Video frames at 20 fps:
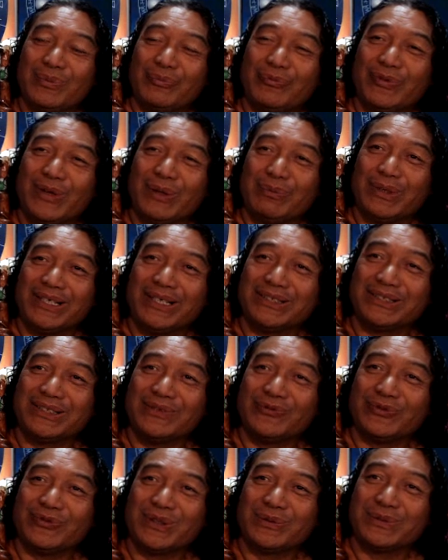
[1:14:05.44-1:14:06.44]

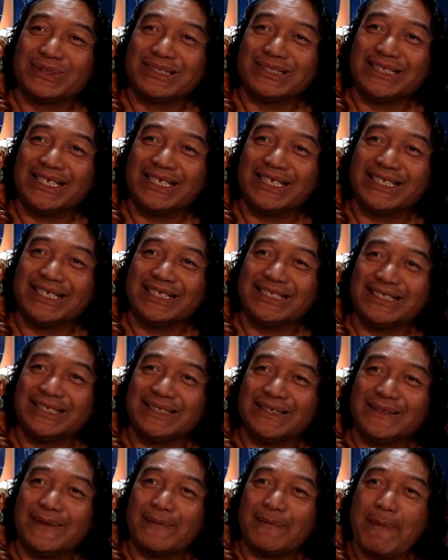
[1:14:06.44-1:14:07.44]
vibration, frequency,
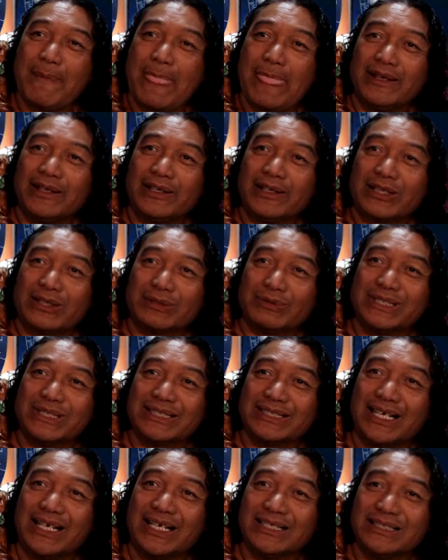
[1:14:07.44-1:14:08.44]
energy, 3
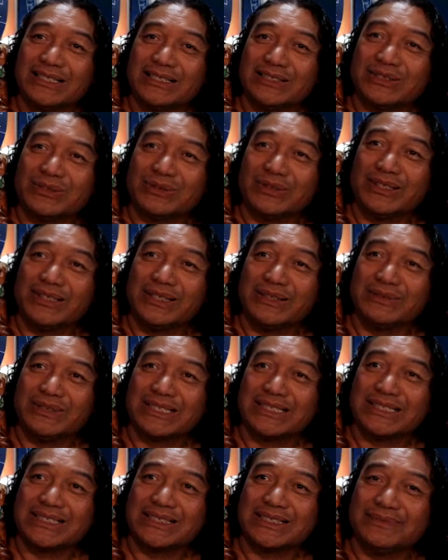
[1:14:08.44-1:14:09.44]
stars of the trinary
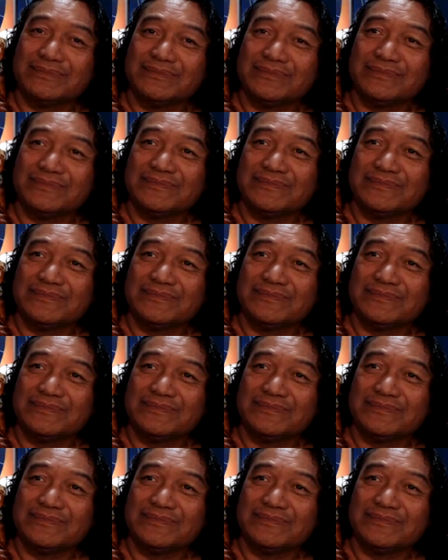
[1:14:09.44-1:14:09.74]
system.